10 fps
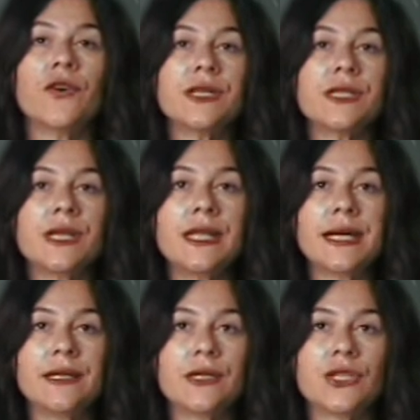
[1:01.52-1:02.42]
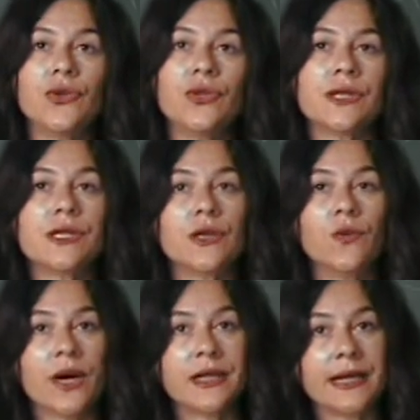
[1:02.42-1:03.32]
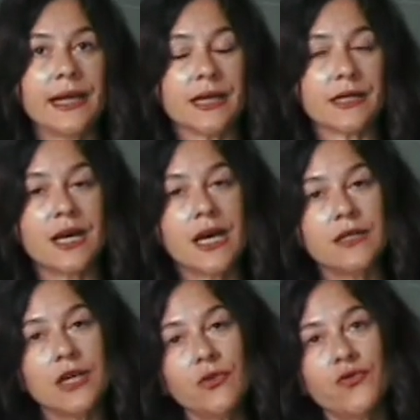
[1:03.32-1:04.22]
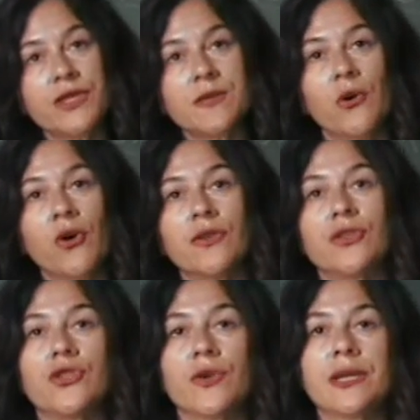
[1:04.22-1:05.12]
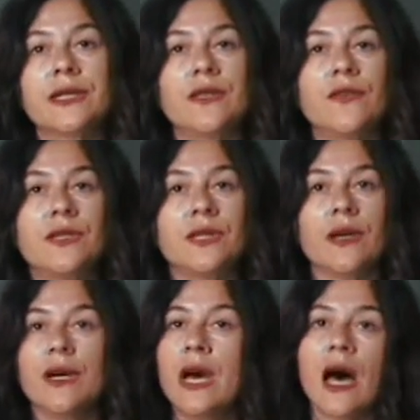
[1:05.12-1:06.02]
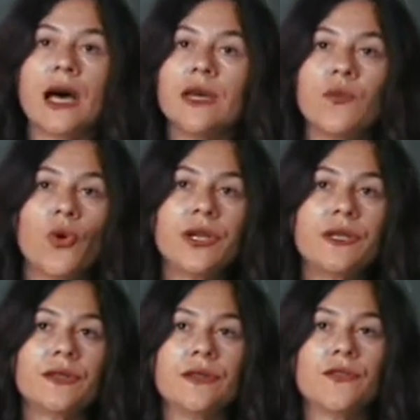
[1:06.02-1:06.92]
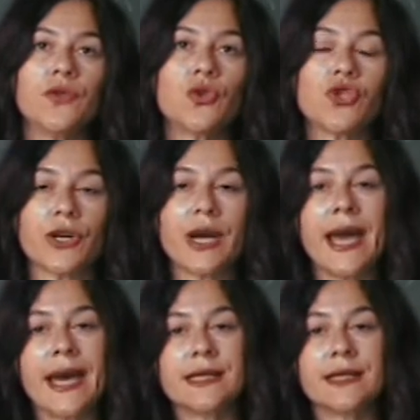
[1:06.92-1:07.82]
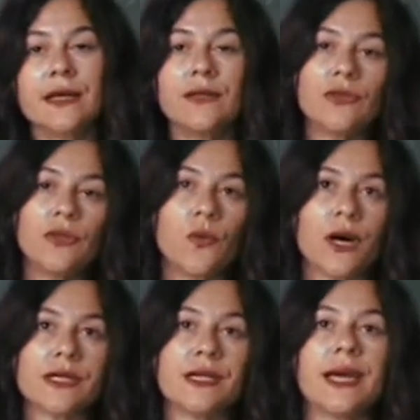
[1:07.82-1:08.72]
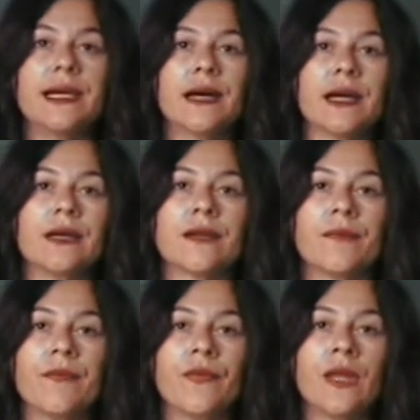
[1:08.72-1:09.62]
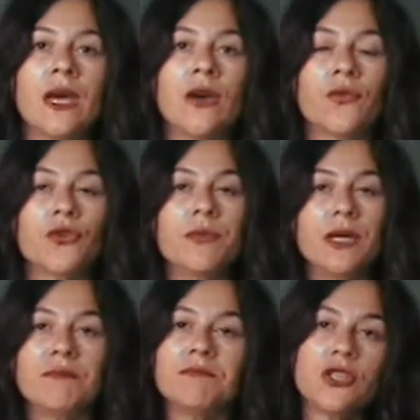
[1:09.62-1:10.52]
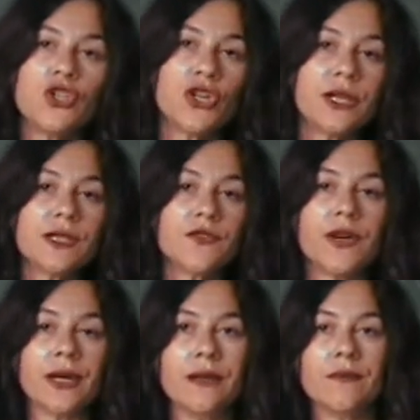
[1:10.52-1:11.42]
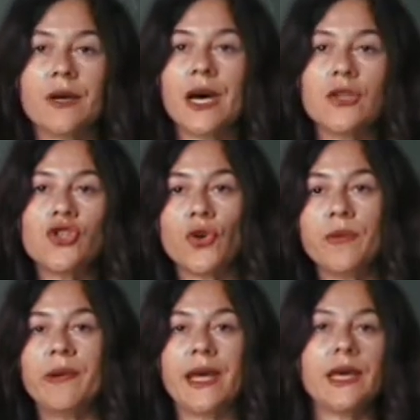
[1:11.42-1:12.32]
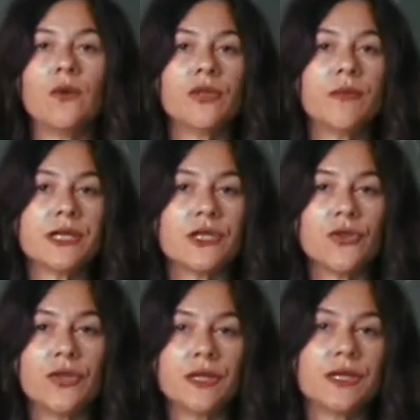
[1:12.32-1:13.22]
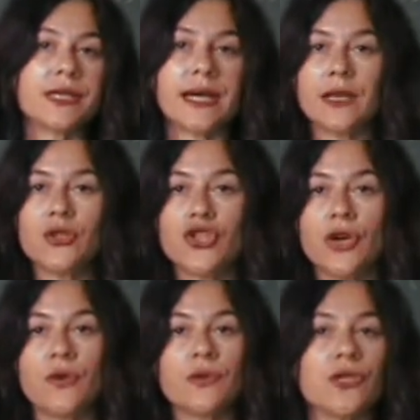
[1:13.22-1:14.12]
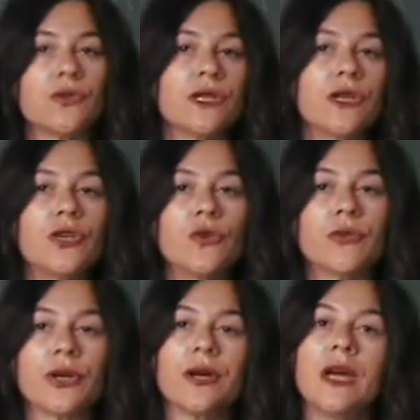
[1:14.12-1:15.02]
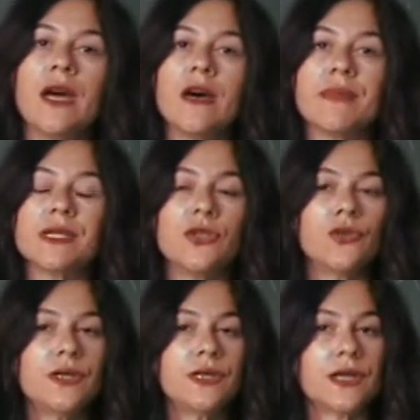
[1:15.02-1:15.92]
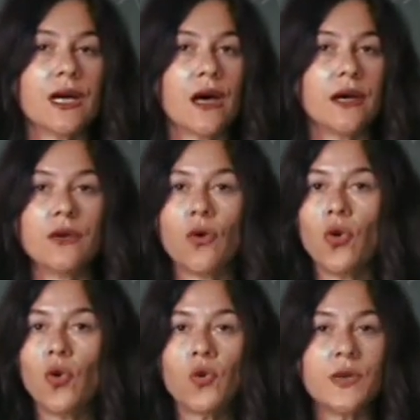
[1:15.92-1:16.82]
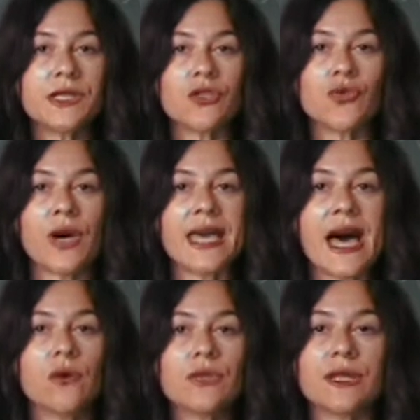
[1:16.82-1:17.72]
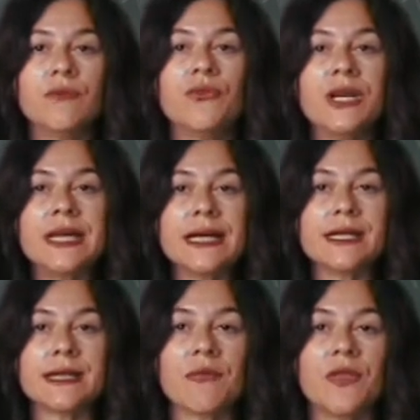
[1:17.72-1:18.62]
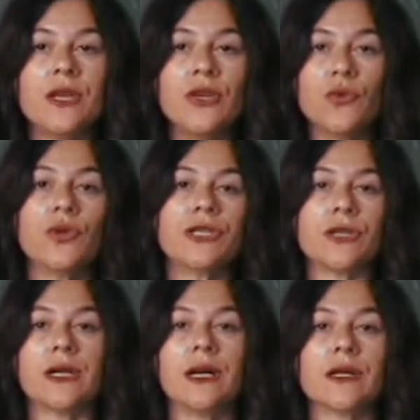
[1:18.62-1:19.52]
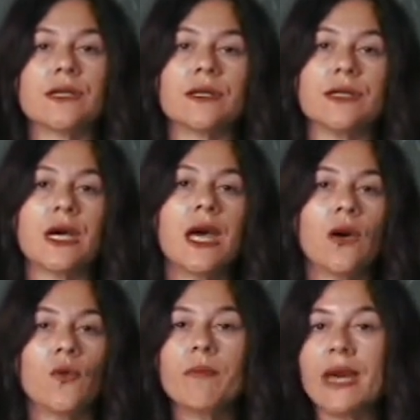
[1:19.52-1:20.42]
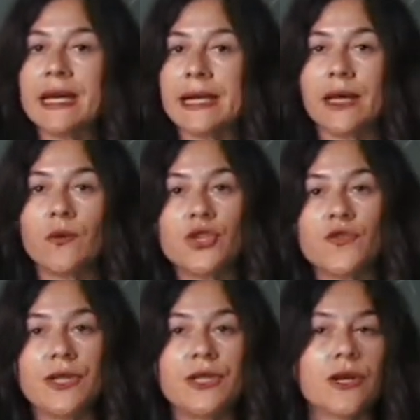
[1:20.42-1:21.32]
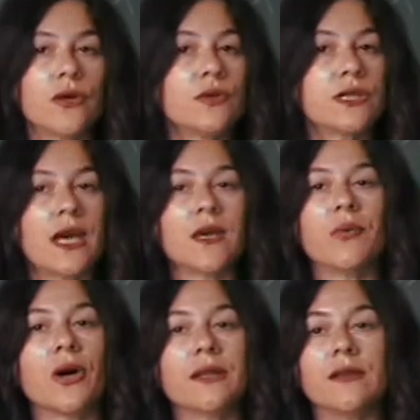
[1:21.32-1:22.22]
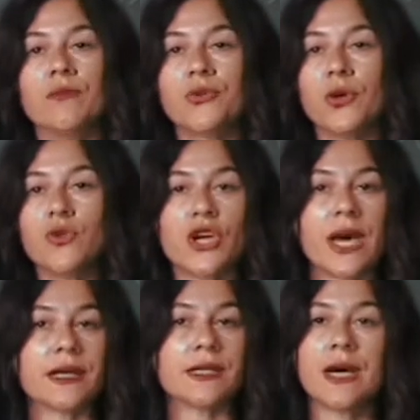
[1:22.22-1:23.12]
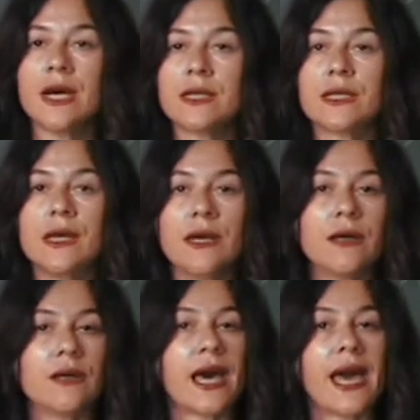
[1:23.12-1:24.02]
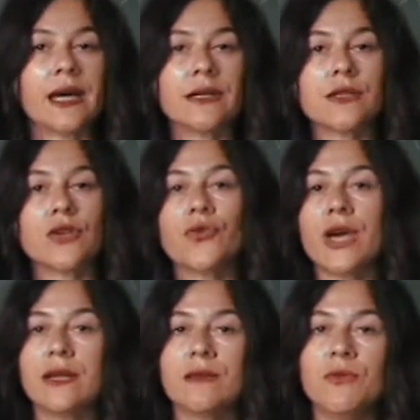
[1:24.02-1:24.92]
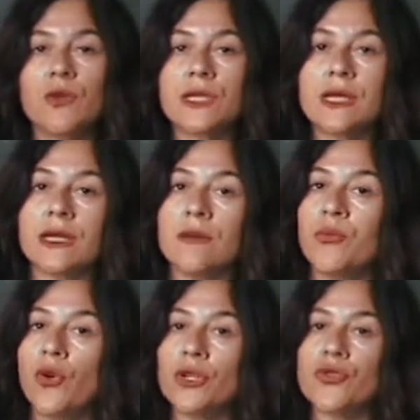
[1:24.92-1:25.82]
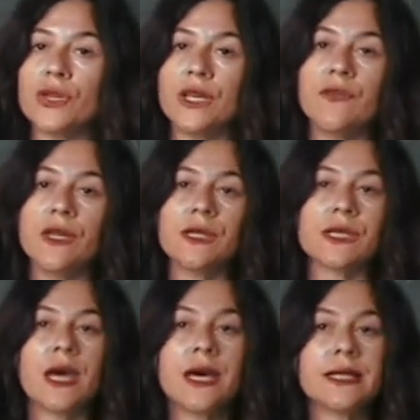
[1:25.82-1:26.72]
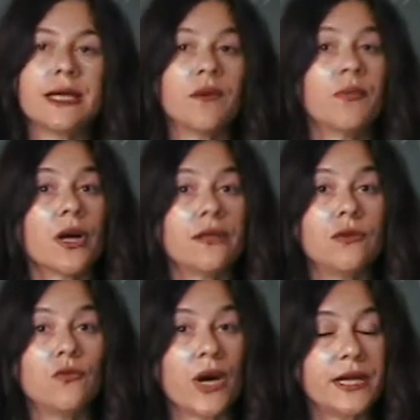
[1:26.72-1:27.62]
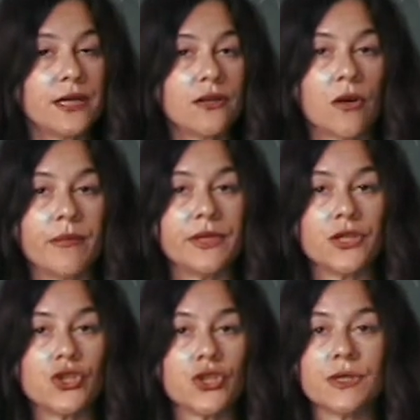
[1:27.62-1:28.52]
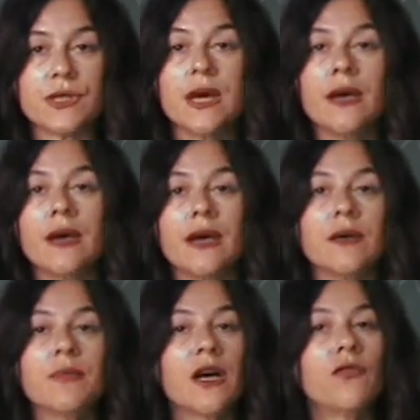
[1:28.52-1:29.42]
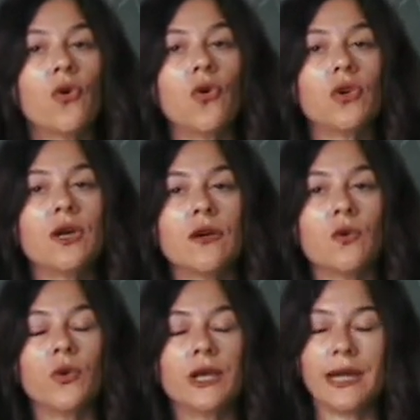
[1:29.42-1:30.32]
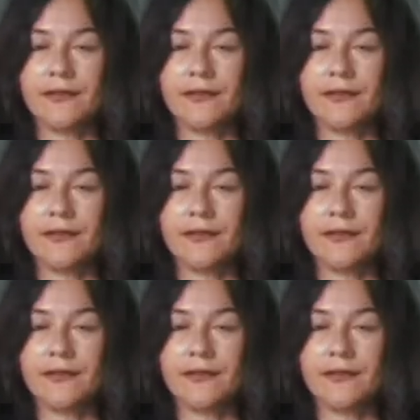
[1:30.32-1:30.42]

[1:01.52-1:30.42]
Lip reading: see that the students in one class don't respond to an activity, I avoid it in the future and stick to the ones they like. For me, teaching is fun. I enjoy playing with my students, telling jokes, using humor. My students and I always try out and bring in something new into classes. We make language videos, take part in projects, sing, act, create music and poetry evenings, take part in writing competitions, and above all, we love